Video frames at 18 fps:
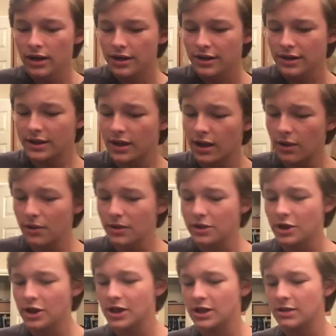So
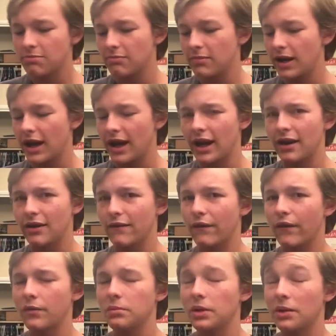it just,
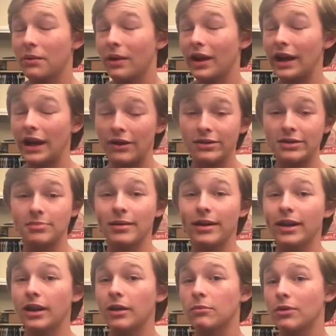for me right now, it's
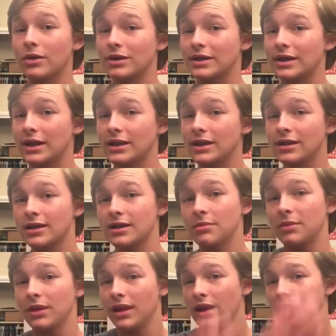making more sense
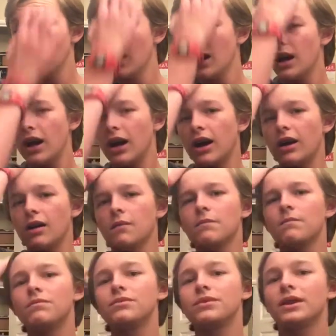to me
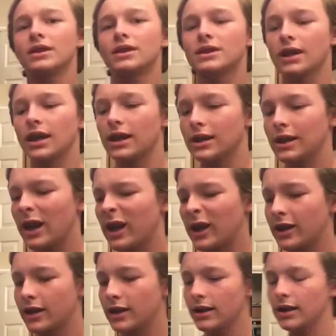to say,
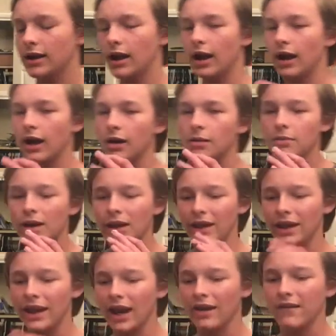like,
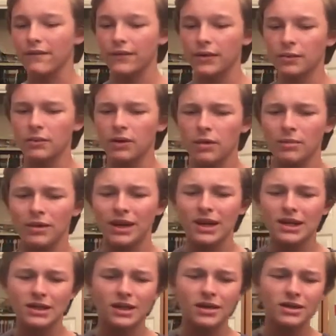yeah, free will,
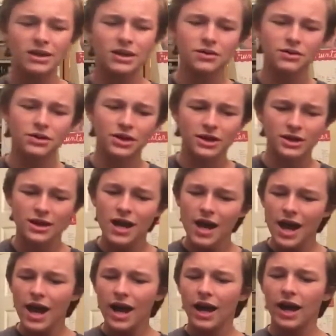because also just...
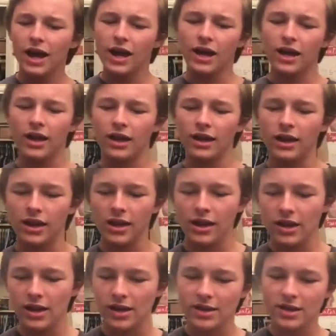
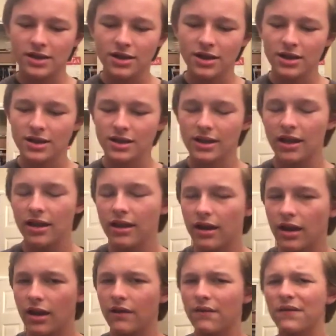It
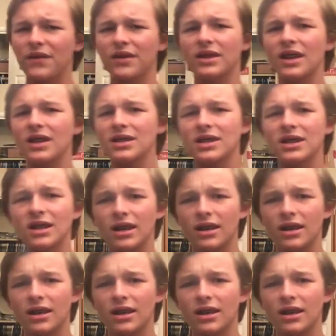doesn't